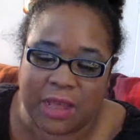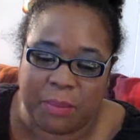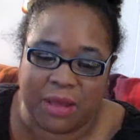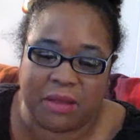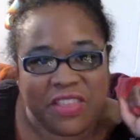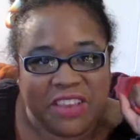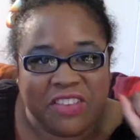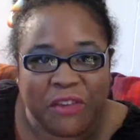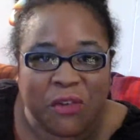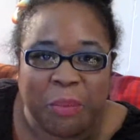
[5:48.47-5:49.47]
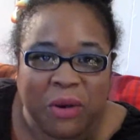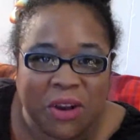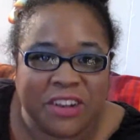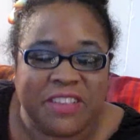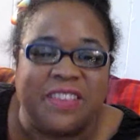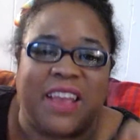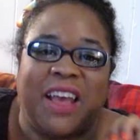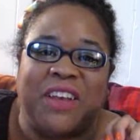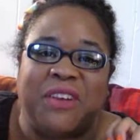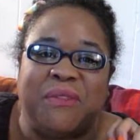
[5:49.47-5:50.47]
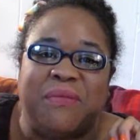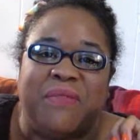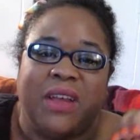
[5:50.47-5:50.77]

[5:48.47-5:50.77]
about these different parts of